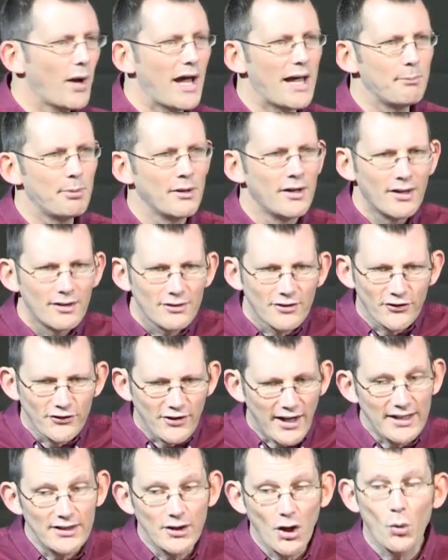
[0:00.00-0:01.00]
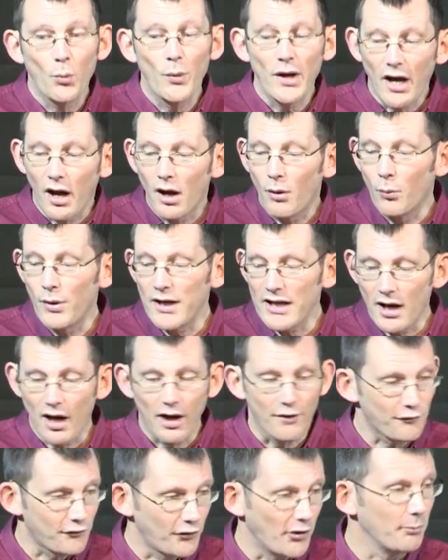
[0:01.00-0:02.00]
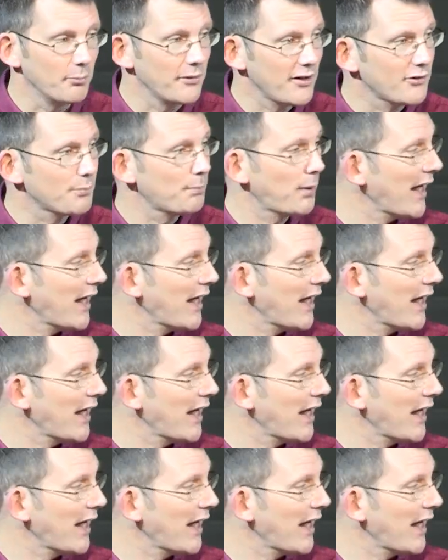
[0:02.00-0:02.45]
web, to saying, no, we are, we are from this